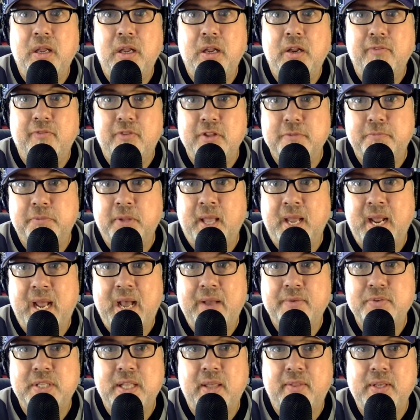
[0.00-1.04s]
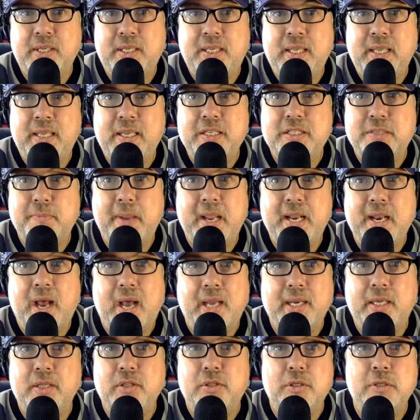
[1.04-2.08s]
for the playoffs. Now, the Kings may
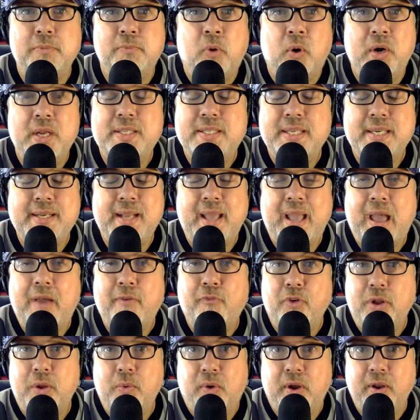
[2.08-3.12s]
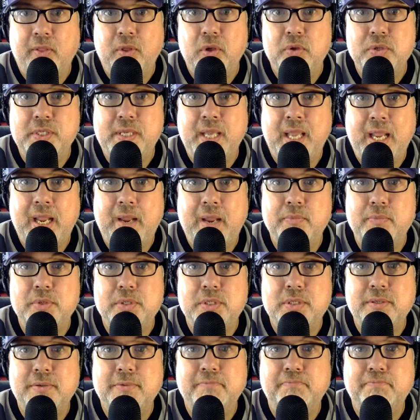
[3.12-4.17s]
not get 2 points in every one of those
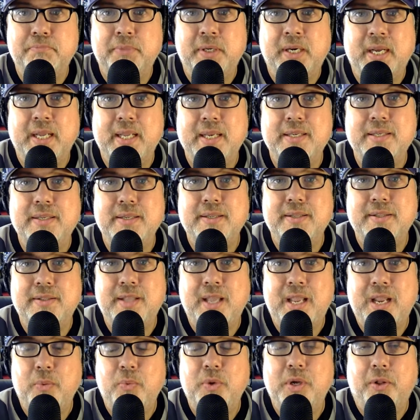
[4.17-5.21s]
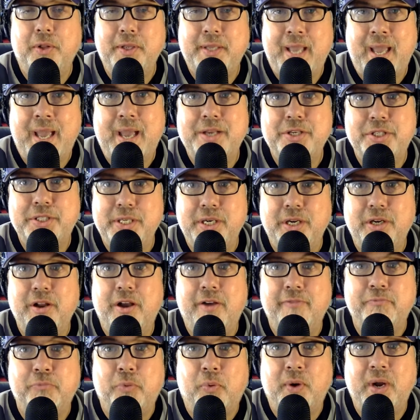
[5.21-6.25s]
games, but they will cash in
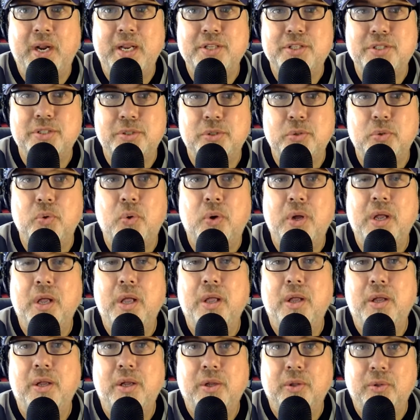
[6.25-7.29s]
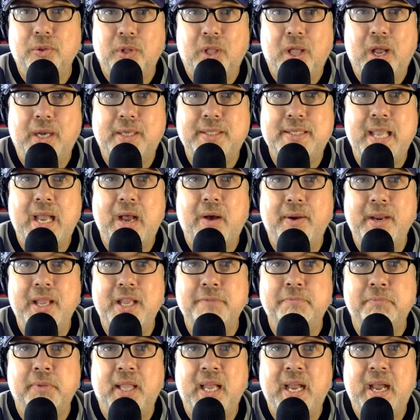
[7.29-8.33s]
enough points to lock down
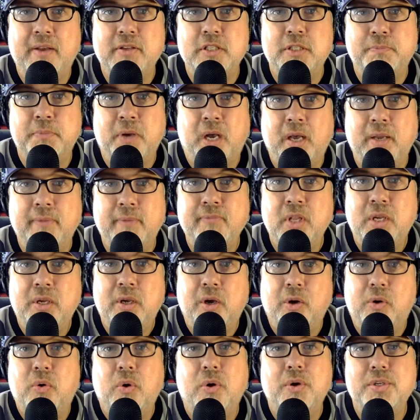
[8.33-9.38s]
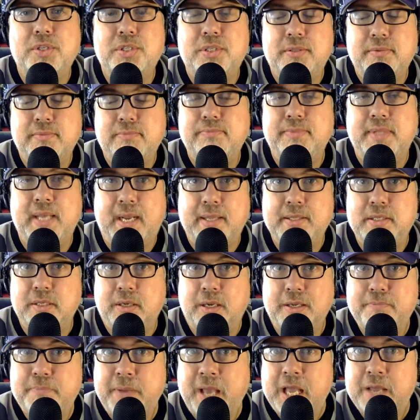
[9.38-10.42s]
a playoff spot. Of course, that's
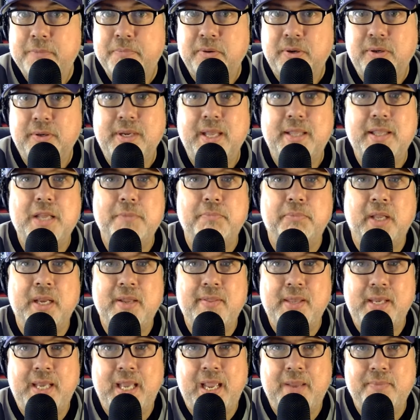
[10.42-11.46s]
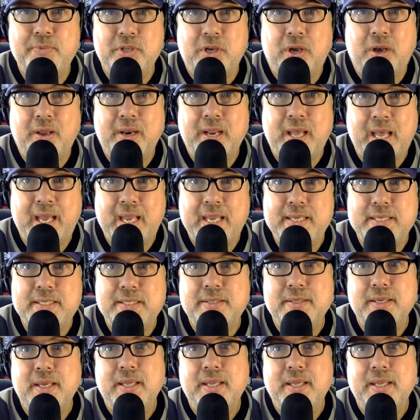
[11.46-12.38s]
on paper, and they play the games on ice.